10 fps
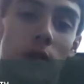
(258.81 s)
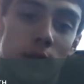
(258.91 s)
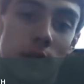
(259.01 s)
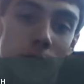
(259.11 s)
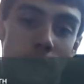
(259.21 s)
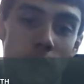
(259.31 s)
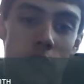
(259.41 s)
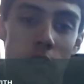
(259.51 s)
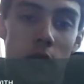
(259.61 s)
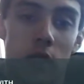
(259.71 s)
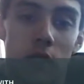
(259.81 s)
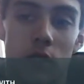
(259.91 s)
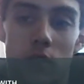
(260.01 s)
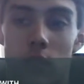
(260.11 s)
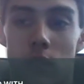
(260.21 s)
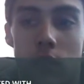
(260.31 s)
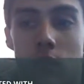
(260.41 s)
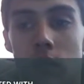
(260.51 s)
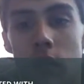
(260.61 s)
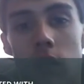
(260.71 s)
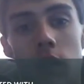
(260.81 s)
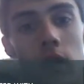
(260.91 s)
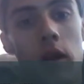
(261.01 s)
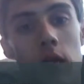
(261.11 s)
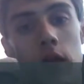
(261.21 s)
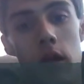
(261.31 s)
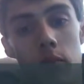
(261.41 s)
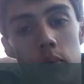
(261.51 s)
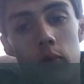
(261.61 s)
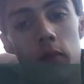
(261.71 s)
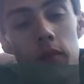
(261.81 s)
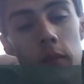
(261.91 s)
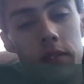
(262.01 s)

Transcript: like if you're trying to improve